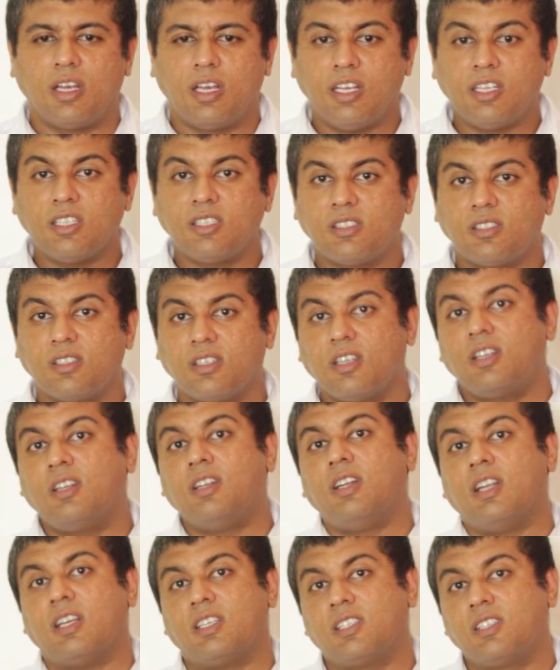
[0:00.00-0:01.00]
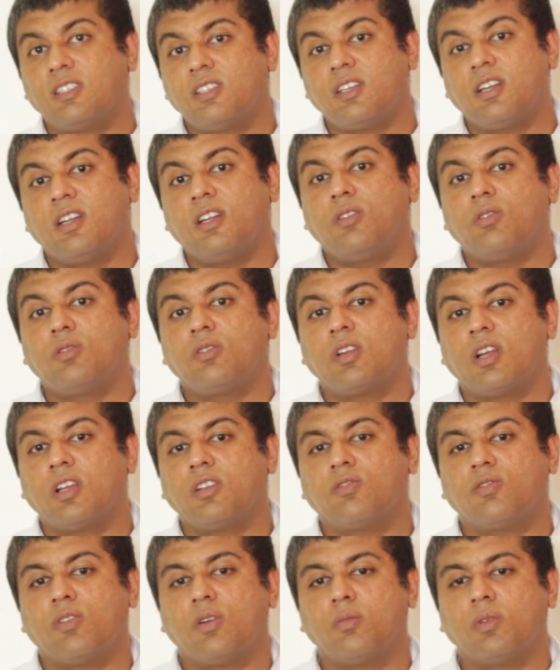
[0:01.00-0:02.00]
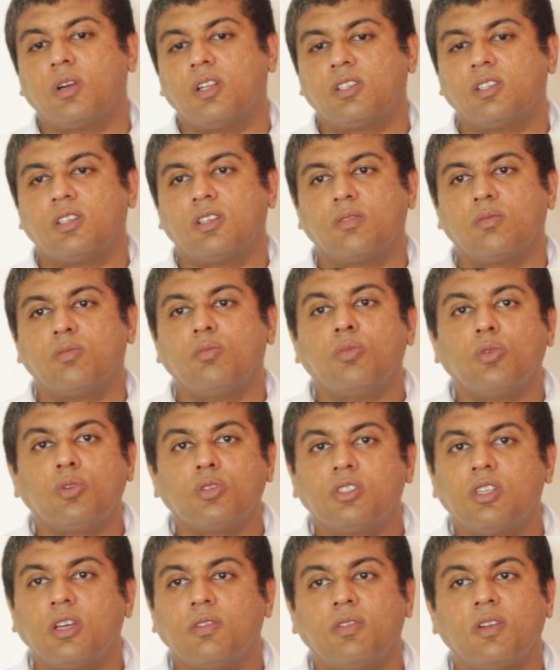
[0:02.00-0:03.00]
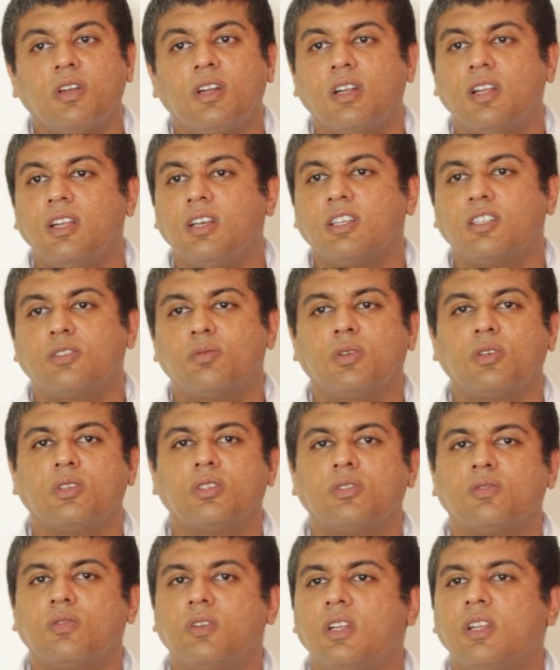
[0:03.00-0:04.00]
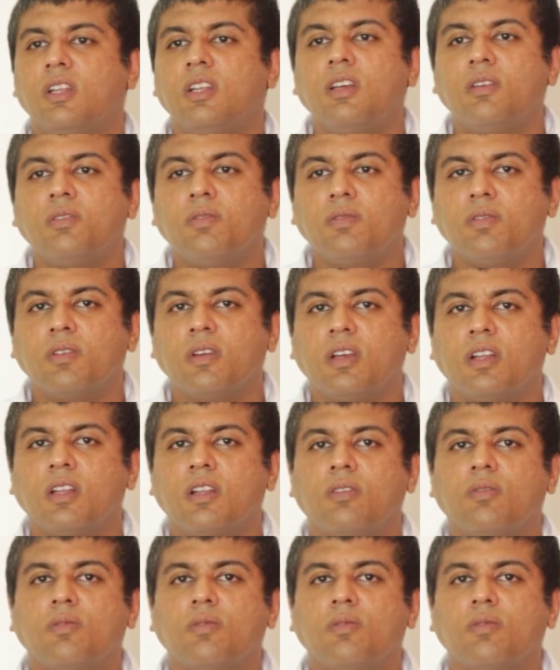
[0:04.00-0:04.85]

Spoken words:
Is it necessary to transform culture? Most definitely yes, because we live in